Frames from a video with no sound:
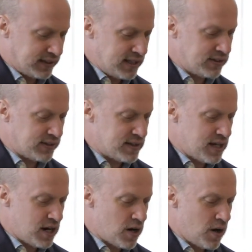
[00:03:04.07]
List
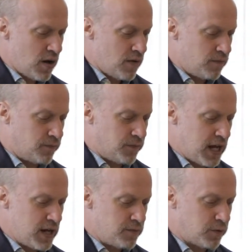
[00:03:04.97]
their
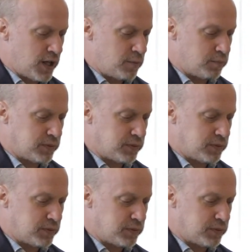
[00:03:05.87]
favorite